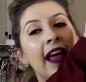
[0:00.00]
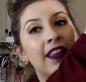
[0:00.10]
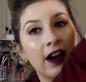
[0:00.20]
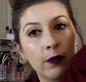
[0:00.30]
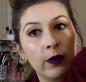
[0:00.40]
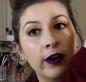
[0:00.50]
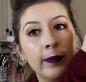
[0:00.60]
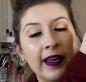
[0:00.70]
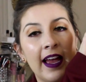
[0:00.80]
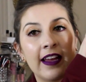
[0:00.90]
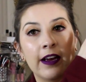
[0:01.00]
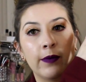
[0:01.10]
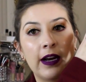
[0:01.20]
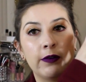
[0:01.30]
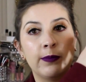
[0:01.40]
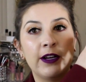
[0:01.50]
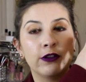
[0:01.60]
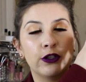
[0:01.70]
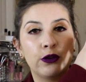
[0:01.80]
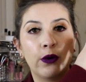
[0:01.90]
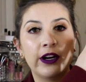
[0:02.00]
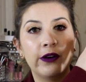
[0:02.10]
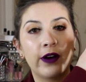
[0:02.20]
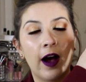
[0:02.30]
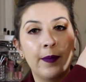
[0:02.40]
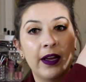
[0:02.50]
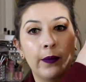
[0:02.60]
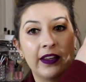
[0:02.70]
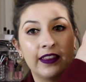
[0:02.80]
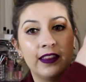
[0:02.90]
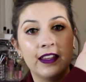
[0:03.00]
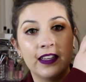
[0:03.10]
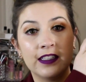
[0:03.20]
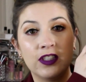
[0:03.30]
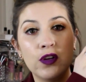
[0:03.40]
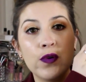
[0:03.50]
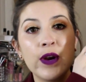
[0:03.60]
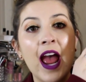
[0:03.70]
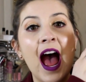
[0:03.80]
There will be a Get Ready With Me or tutorial coming with this soon.